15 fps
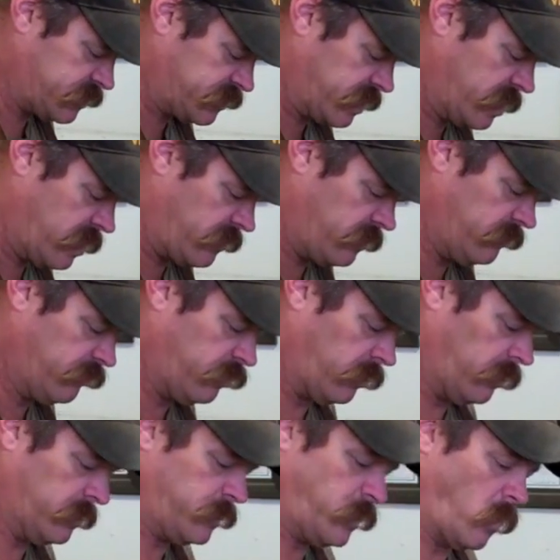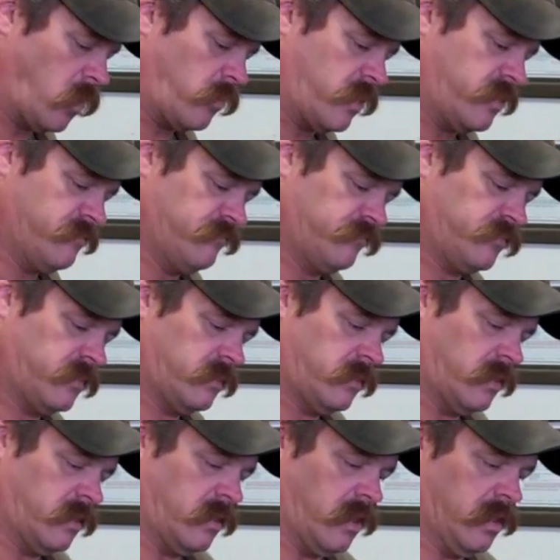it together, pull it forward,
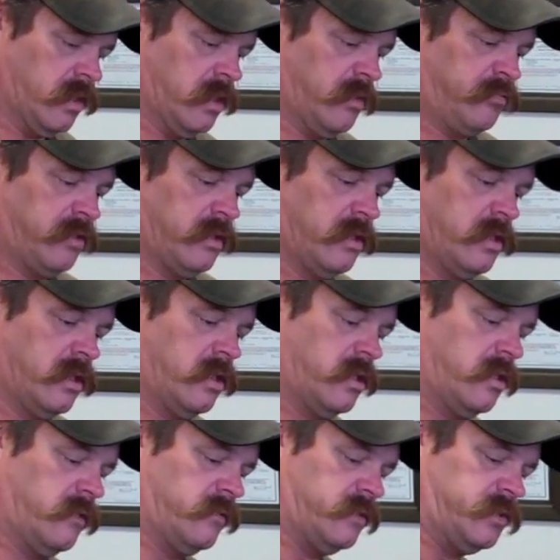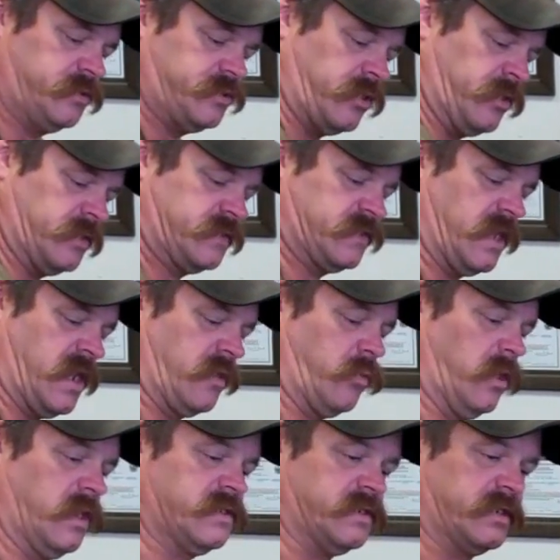up, and you turn it
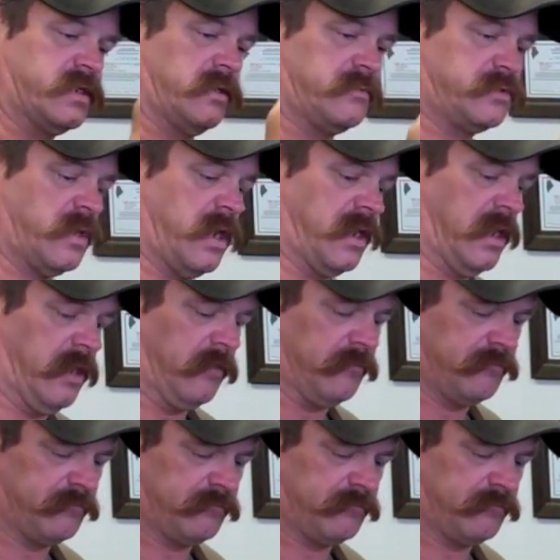sideways and it comes right out.